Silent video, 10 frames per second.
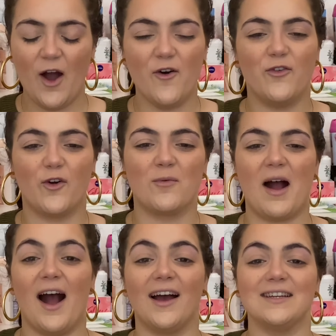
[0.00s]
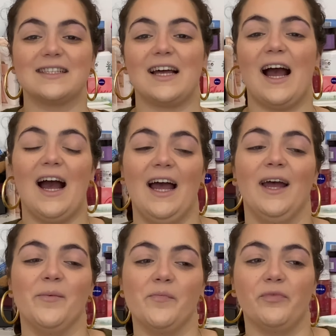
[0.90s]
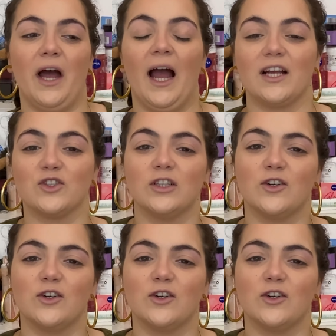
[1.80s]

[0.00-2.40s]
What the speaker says: for my eyes, I actually